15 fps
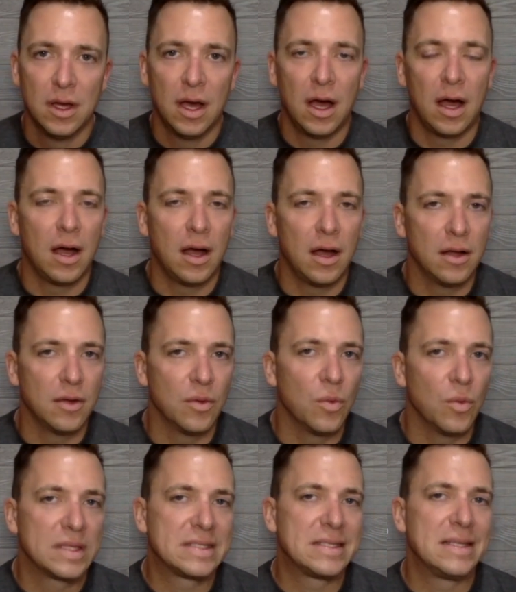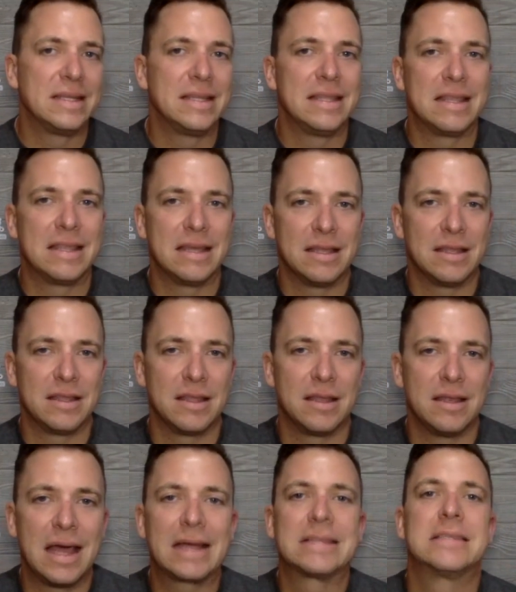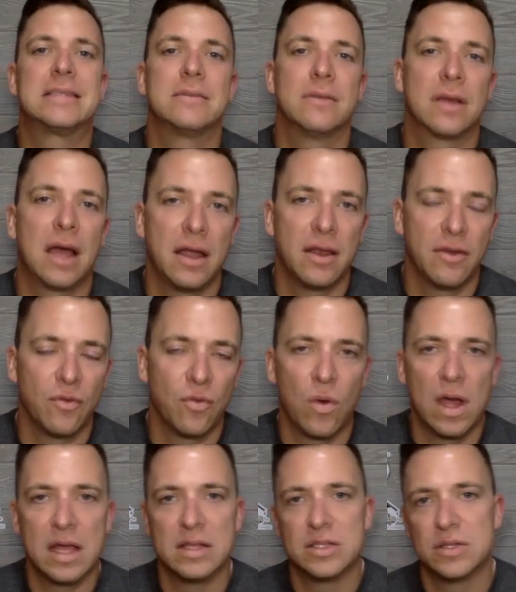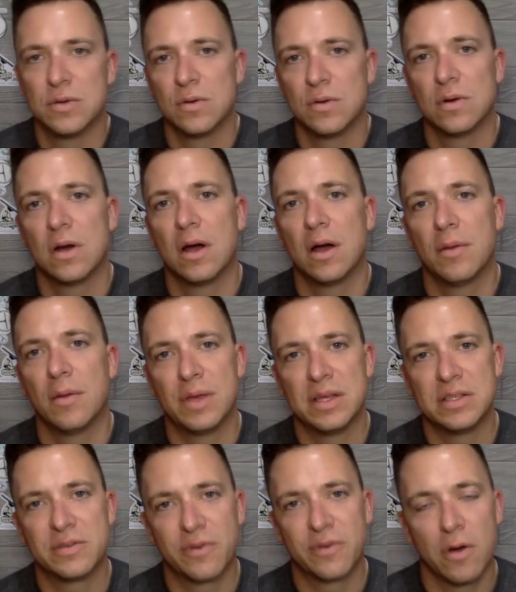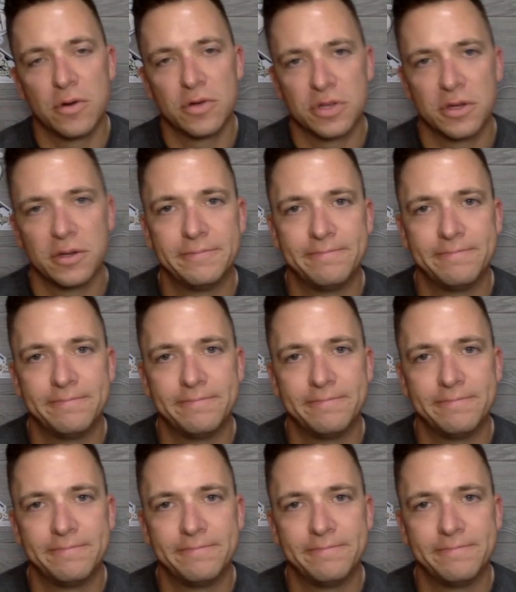Uh, what's the the the next kind of way to uh, appease for OSHA?